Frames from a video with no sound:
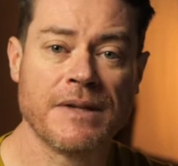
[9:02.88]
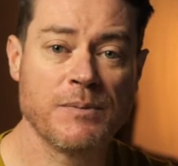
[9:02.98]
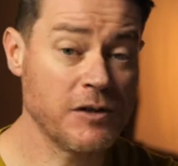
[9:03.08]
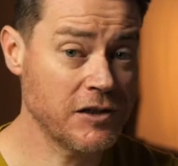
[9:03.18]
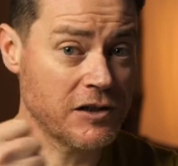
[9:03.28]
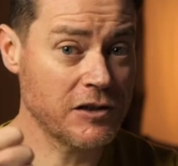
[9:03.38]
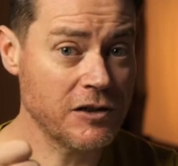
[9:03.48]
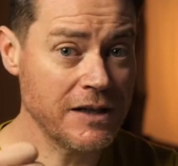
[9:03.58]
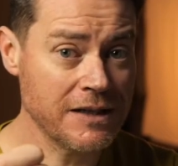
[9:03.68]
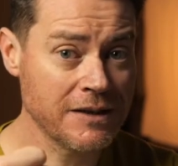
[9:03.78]
because it's a
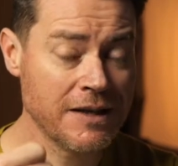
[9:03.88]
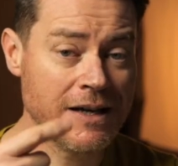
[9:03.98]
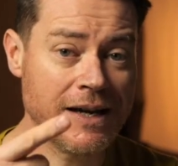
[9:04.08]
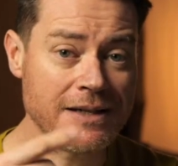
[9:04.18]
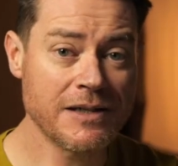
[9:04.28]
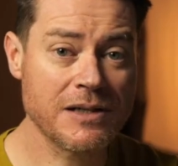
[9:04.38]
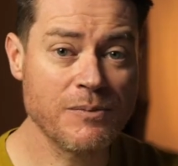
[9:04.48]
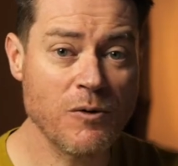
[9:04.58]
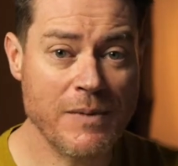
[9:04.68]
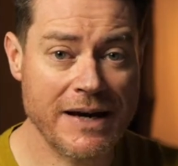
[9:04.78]
solid and it's a
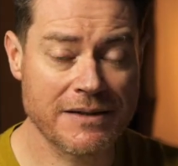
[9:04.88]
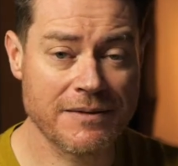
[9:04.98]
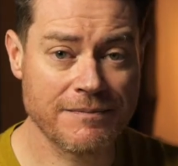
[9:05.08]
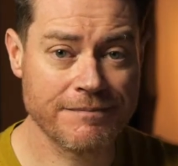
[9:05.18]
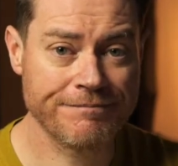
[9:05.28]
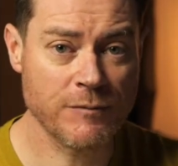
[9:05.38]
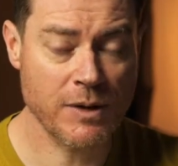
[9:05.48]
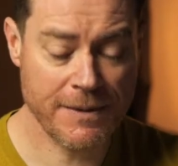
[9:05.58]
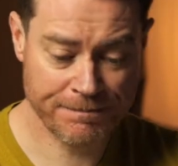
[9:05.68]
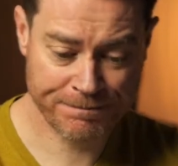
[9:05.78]
small mass, okay?